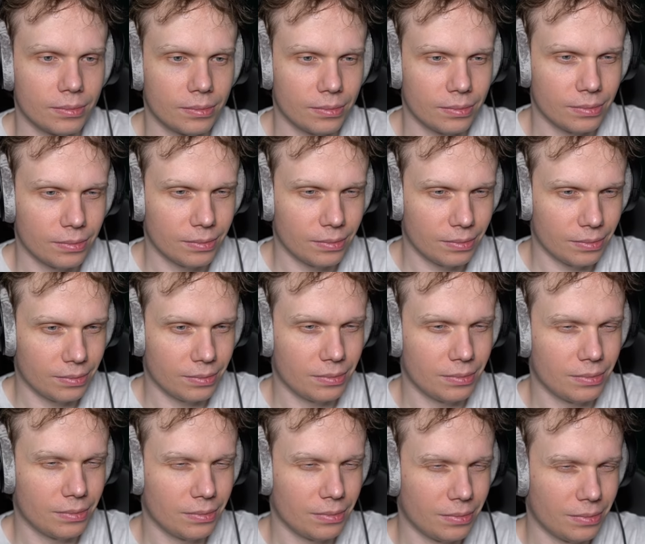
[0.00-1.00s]

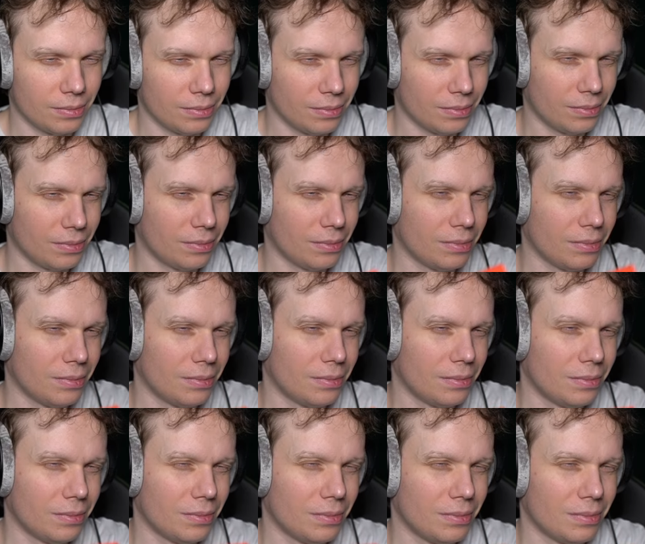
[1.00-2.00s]

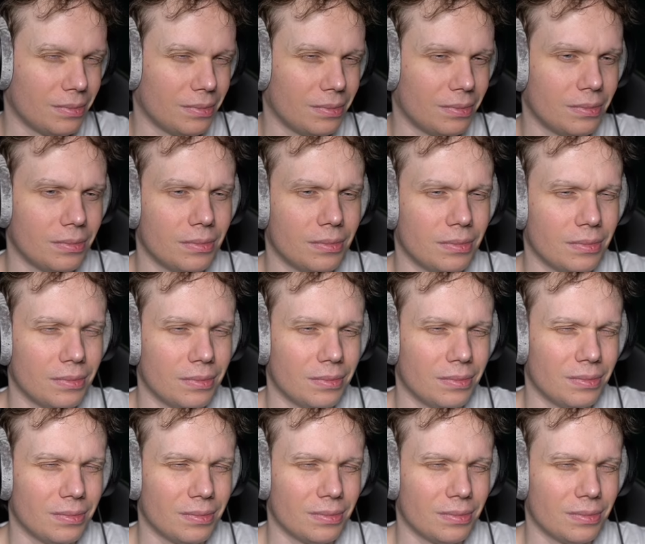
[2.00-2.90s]
Nobody speaks.